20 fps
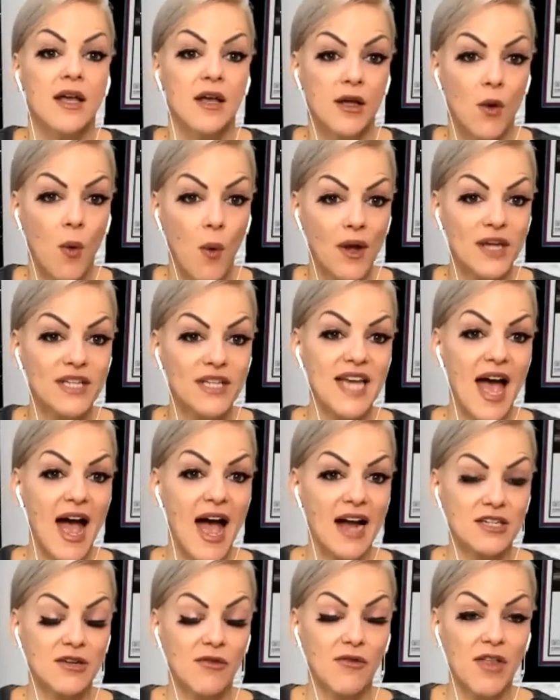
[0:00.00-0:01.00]
going to
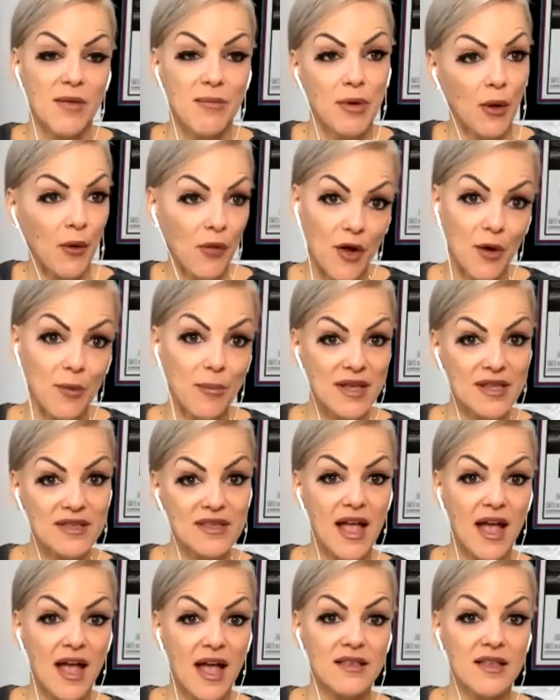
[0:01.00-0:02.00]
actively build their
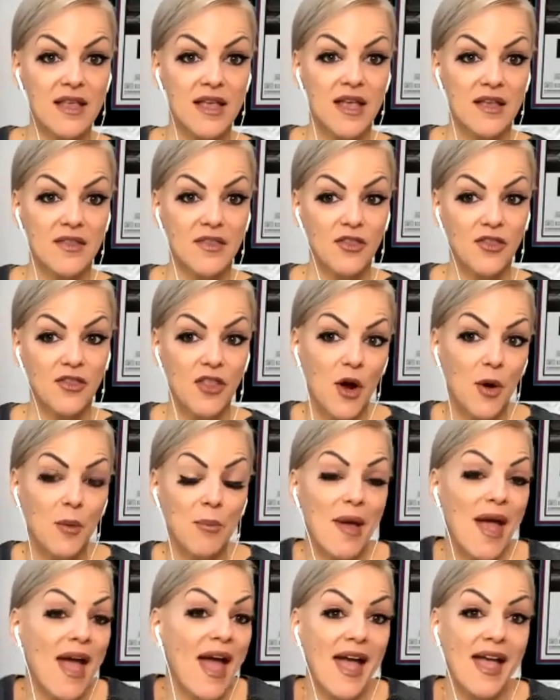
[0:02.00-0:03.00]
business. They're
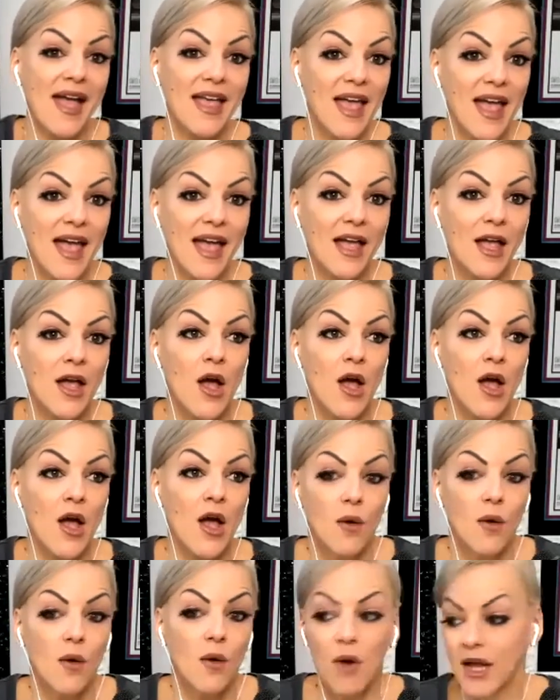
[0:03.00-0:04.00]
paying
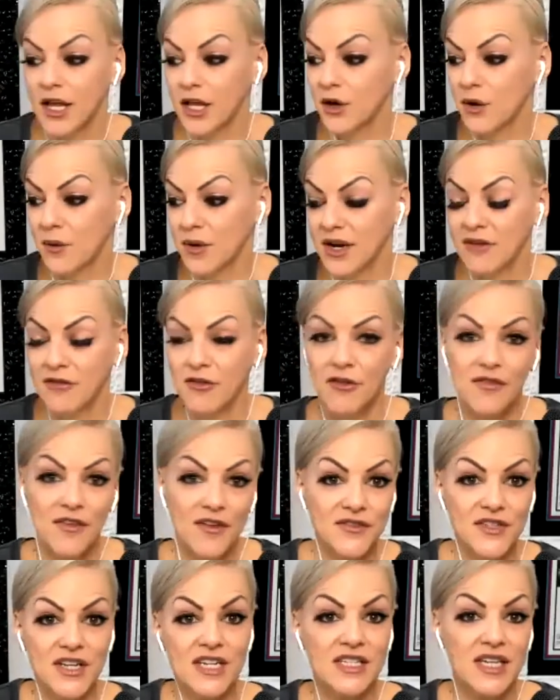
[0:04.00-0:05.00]
whatever
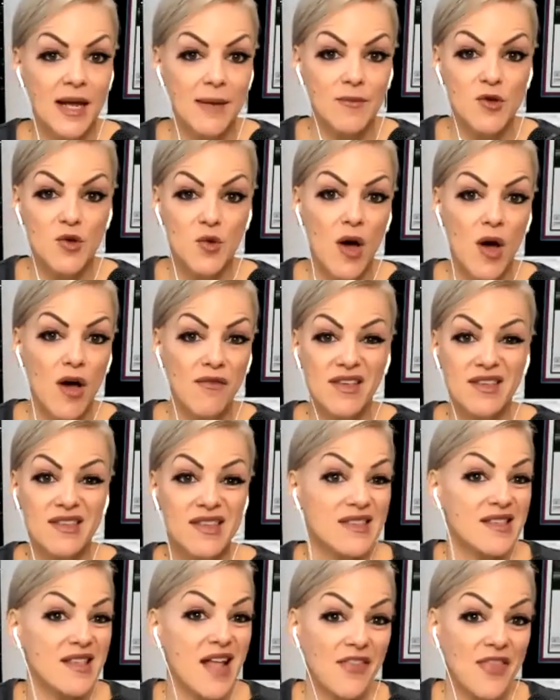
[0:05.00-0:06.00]
15 times 12 is,
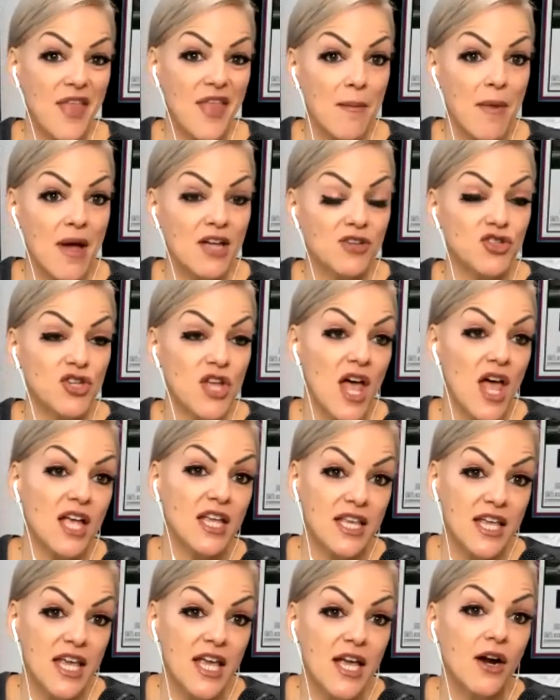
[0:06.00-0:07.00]
it's not that much a
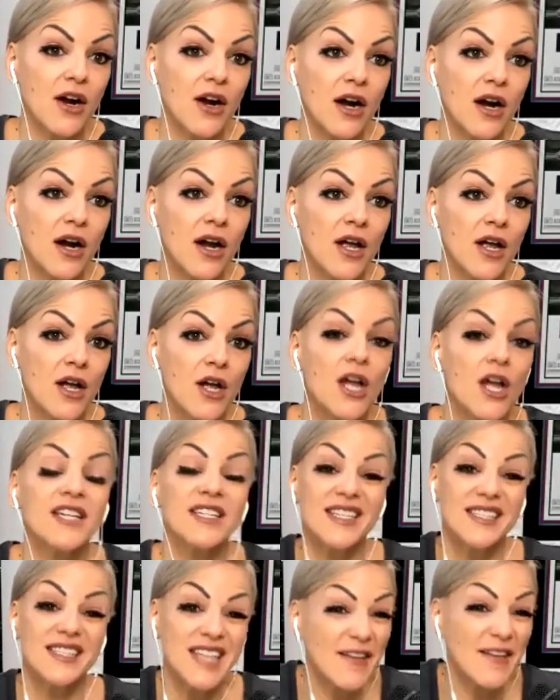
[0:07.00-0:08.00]
year to
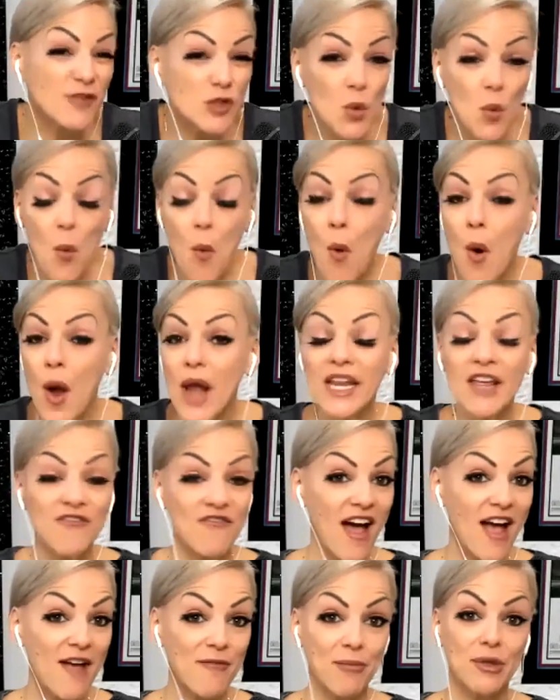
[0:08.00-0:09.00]
save
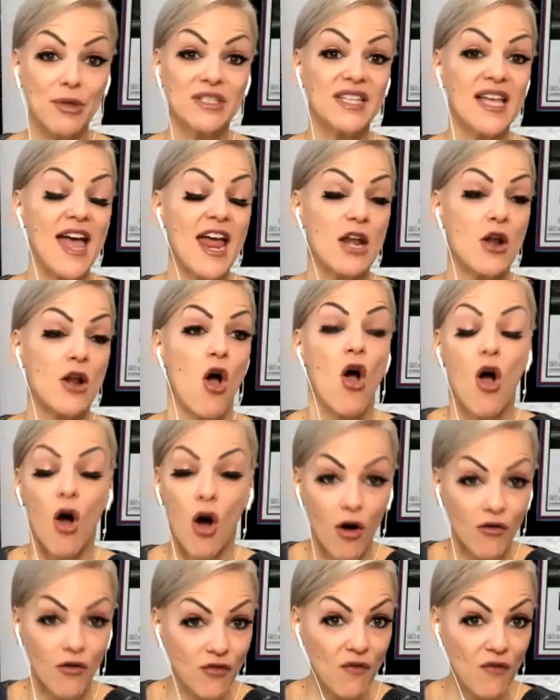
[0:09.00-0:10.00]
25%
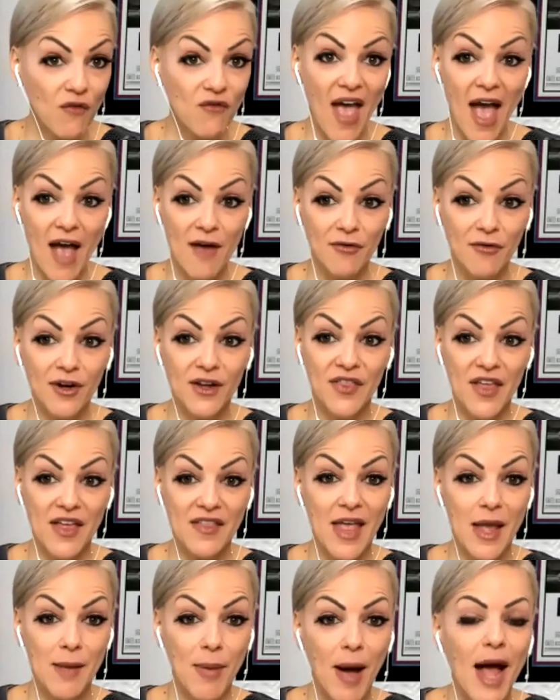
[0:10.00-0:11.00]
off of everything
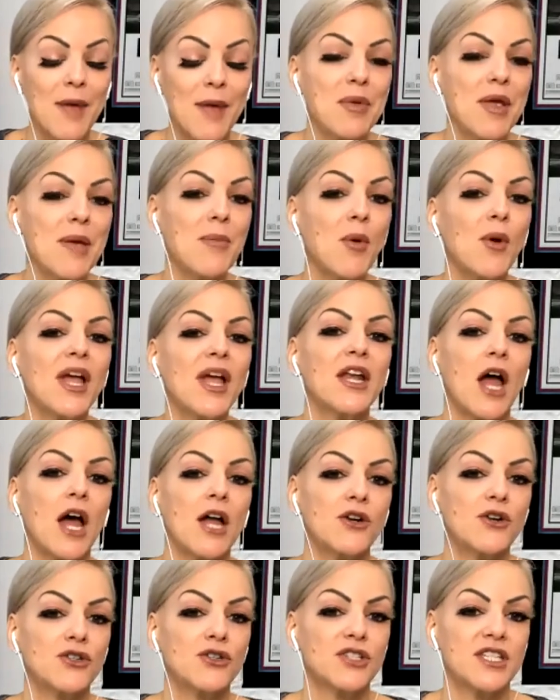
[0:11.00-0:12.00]
they buy. People can
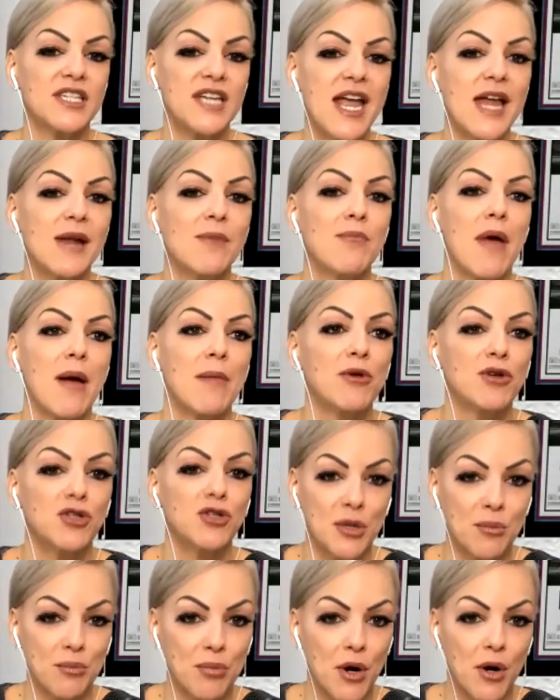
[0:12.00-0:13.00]
understand
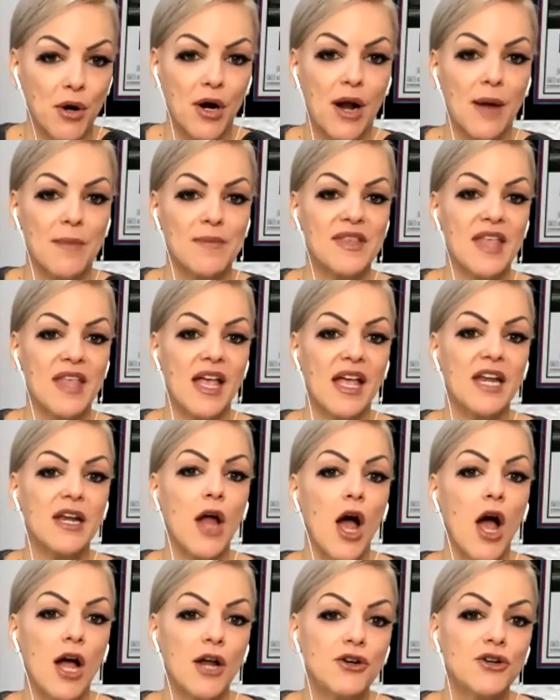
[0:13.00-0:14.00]
membership programs. They can
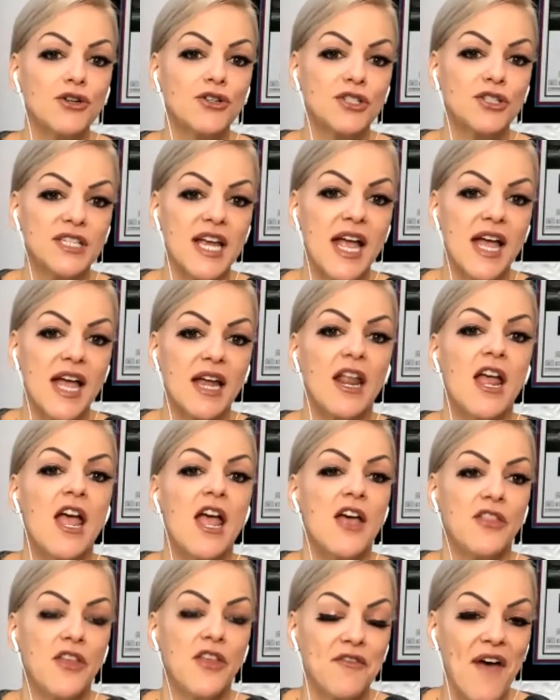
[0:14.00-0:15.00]
understand
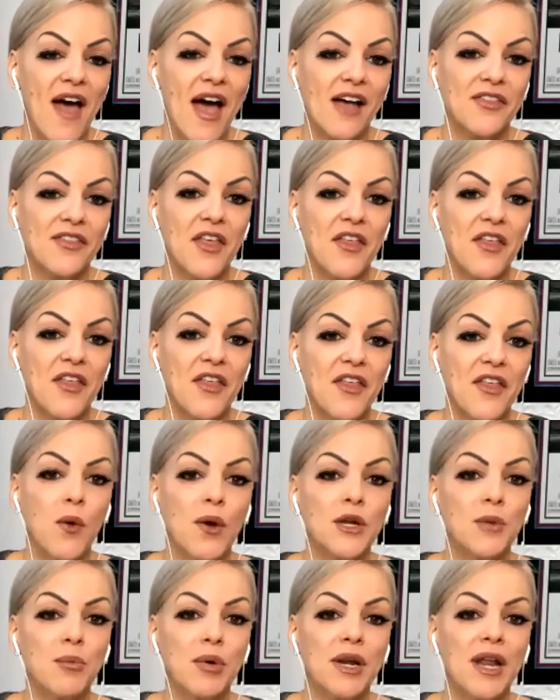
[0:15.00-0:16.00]
the fact that they're going
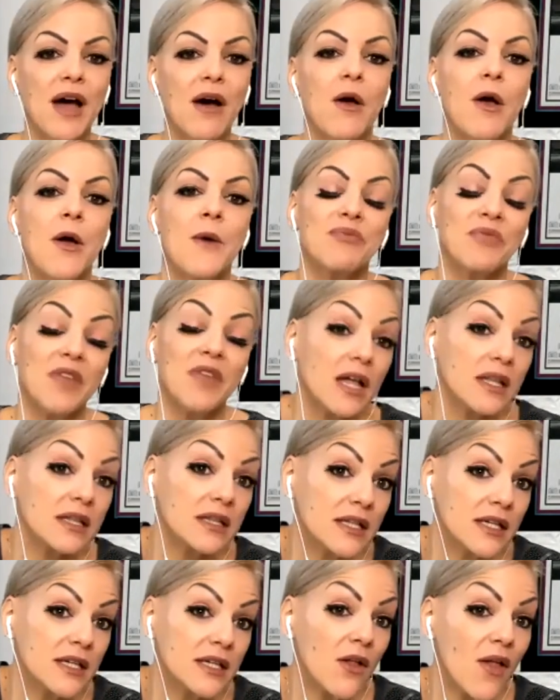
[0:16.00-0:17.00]
to put out a
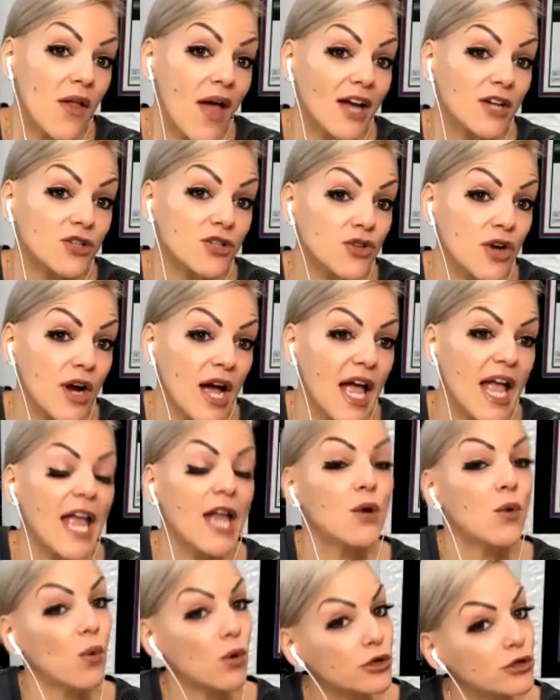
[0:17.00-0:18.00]
little extra in
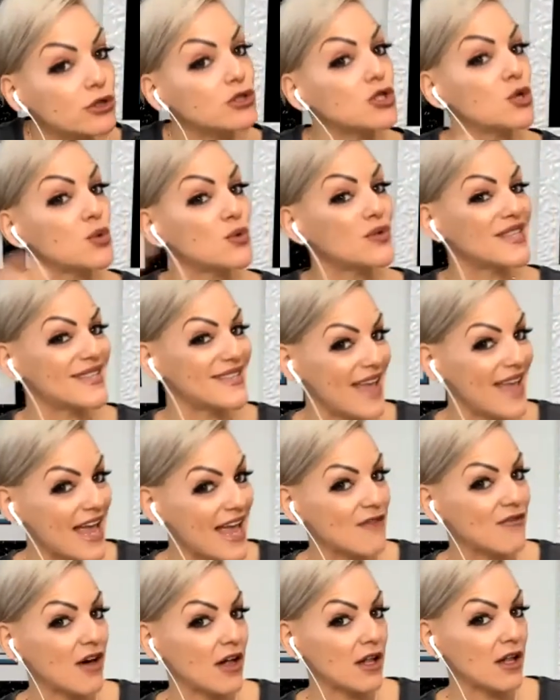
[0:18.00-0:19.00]
order to save
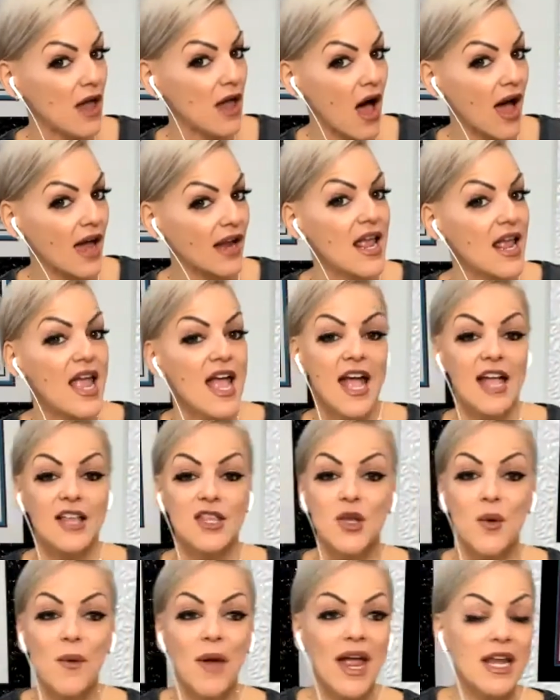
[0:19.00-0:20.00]
a lot. And
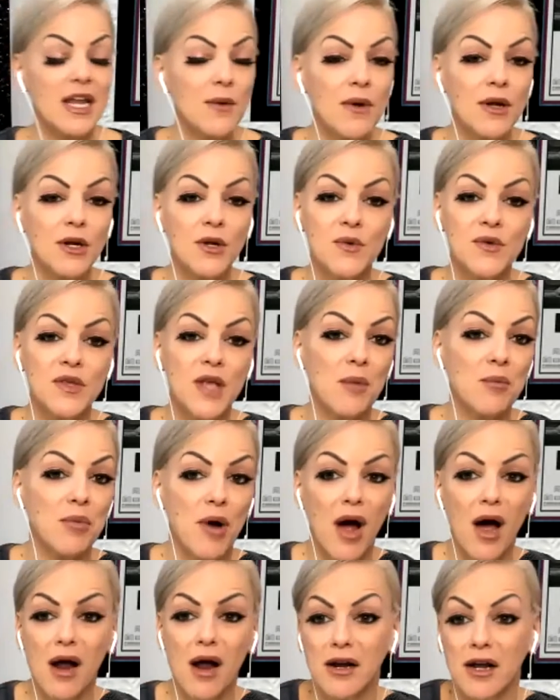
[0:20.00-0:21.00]
so anyone who's on
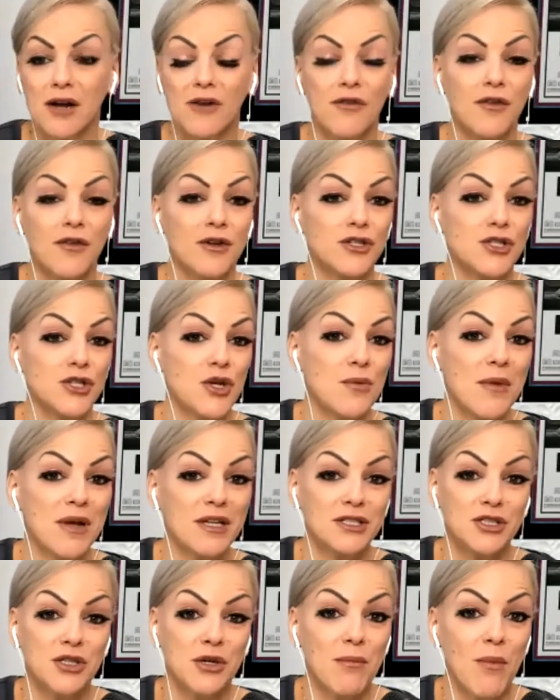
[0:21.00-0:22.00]
product for 2
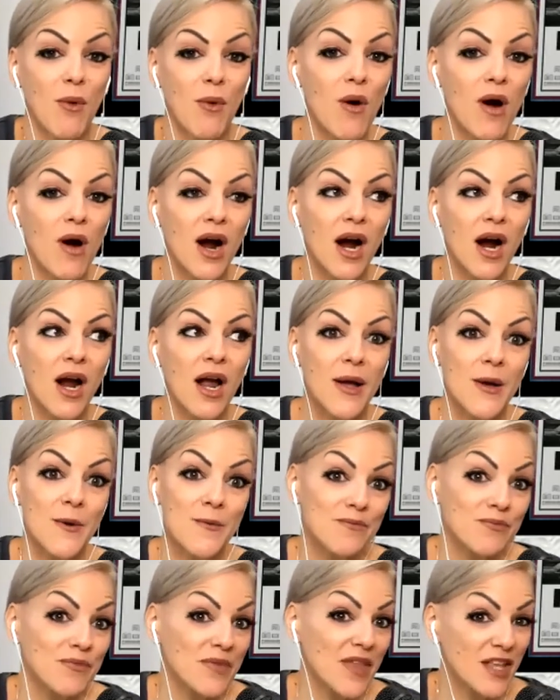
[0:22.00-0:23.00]
months or more,
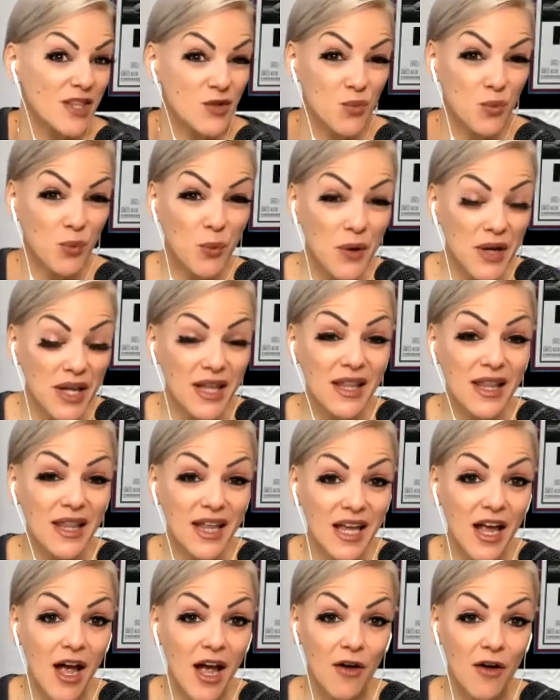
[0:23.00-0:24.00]
it's
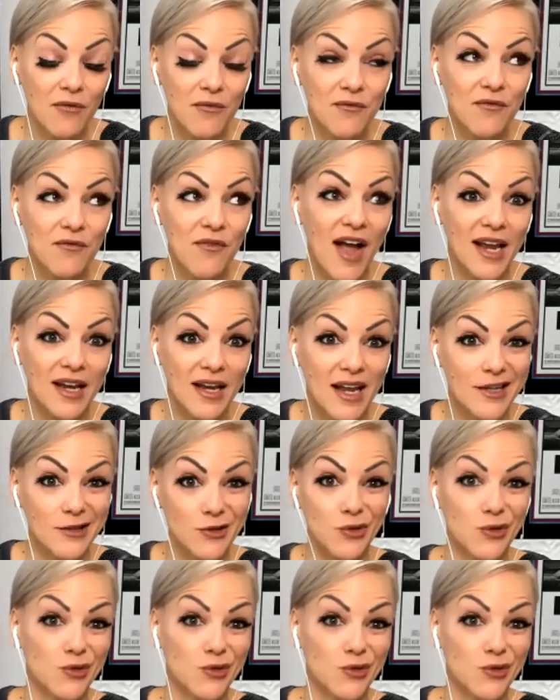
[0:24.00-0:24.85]
really financial